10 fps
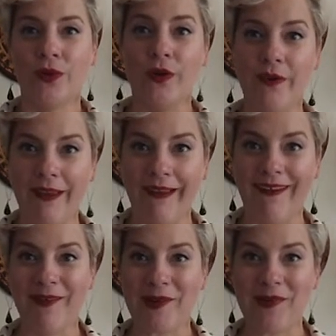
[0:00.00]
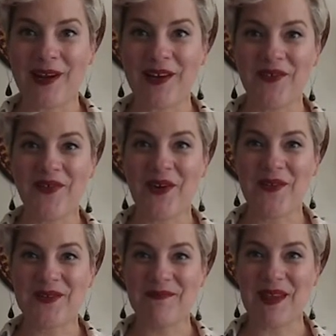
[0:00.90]
Okay, are we ready to
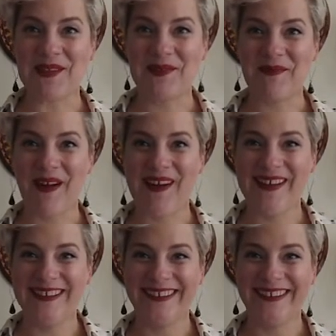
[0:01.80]
focus and make some art?